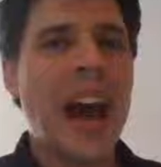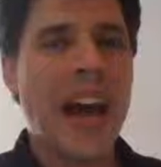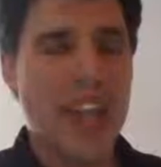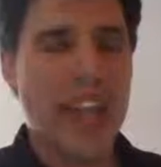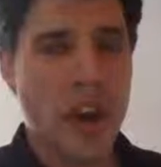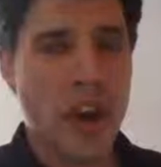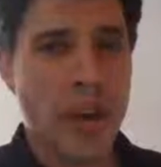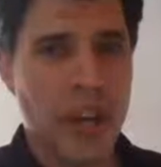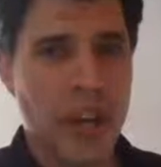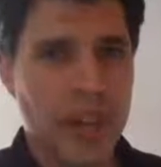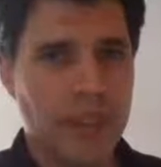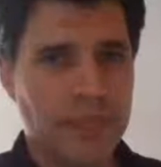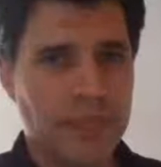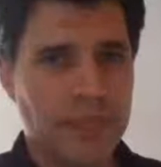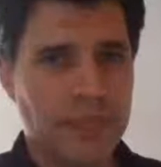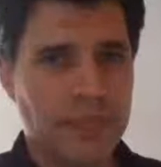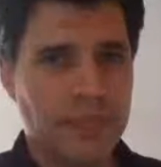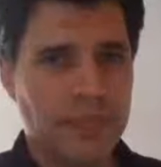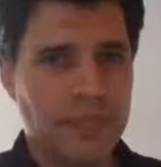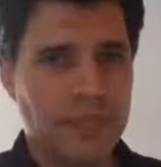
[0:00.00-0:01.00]
iota.
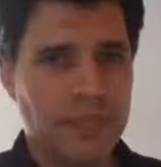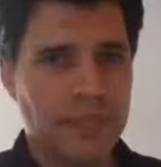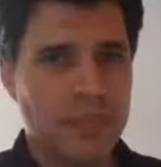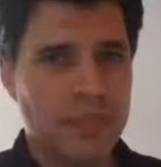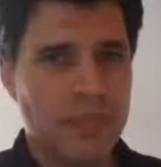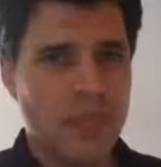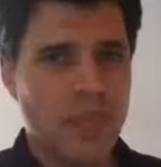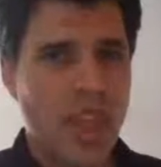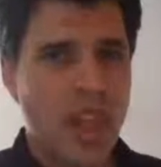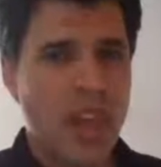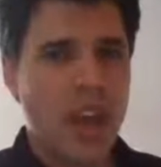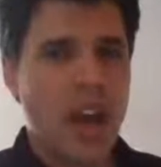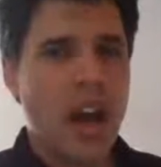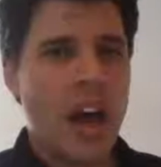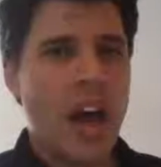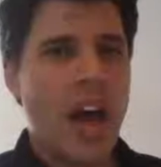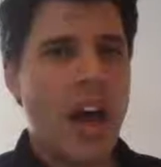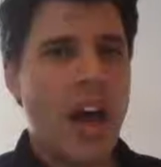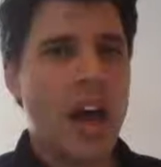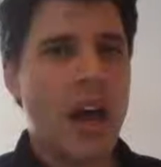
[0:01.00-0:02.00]

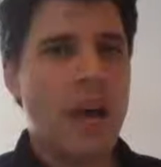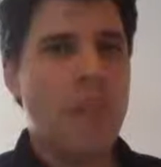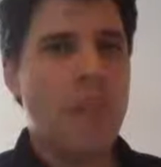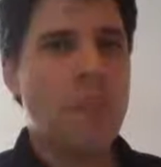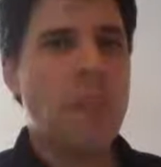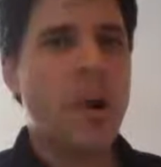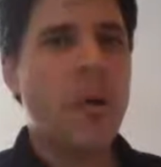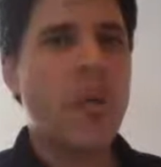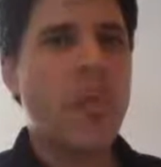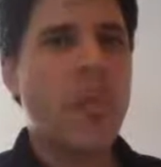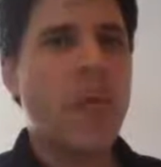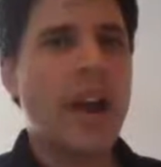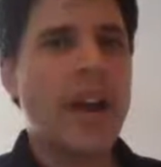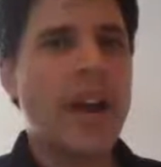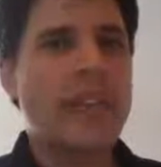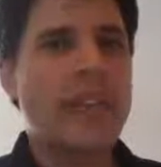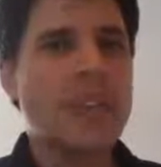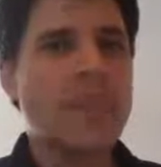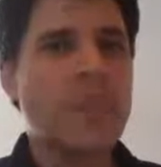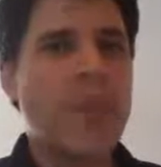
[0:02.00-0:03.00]
But
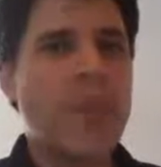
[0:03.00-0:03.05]
what